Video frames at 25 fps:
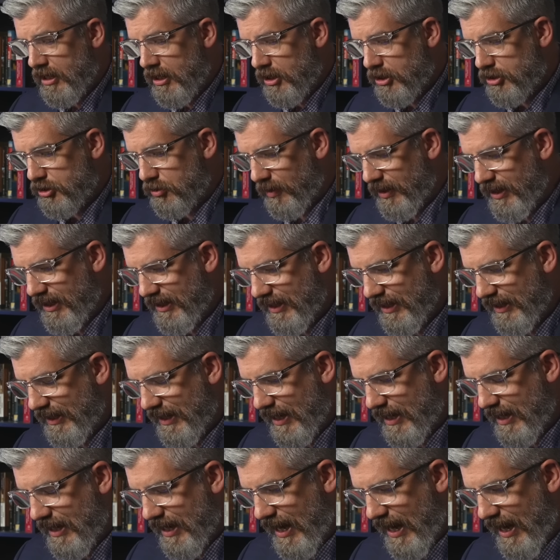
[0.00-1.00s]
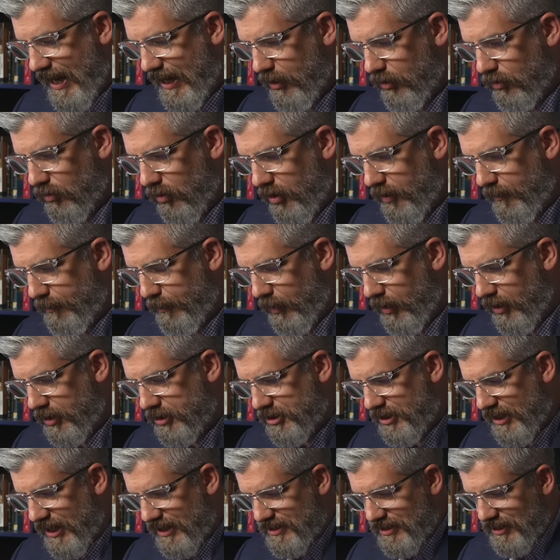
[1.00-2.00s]
so he can get an angle on the
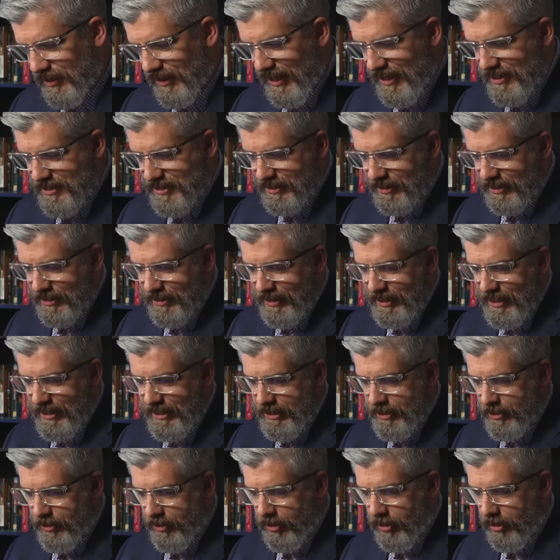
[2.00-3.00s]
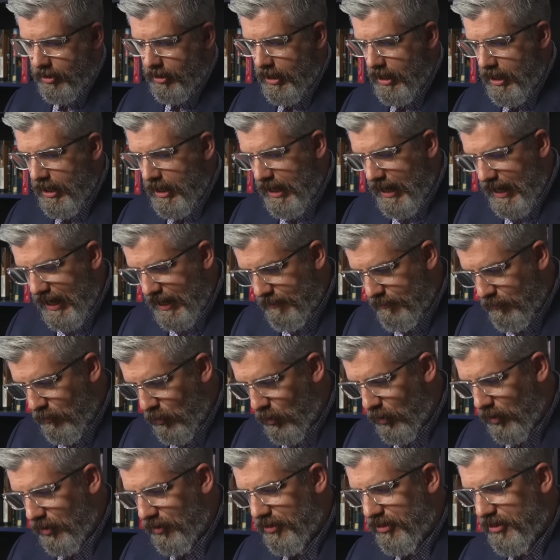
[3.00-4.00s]
punch that's less linear and
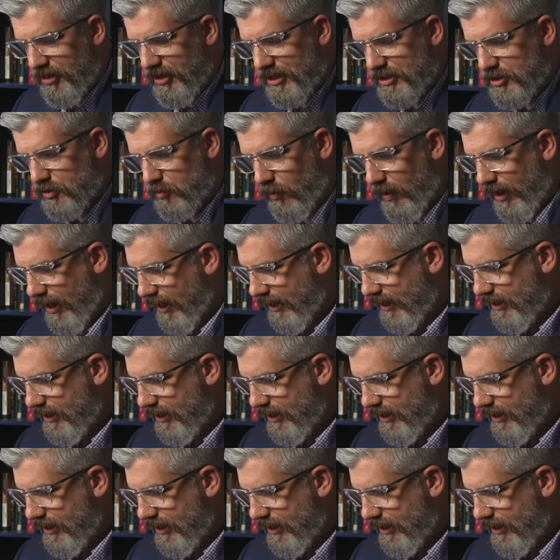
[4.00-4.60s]
more this way.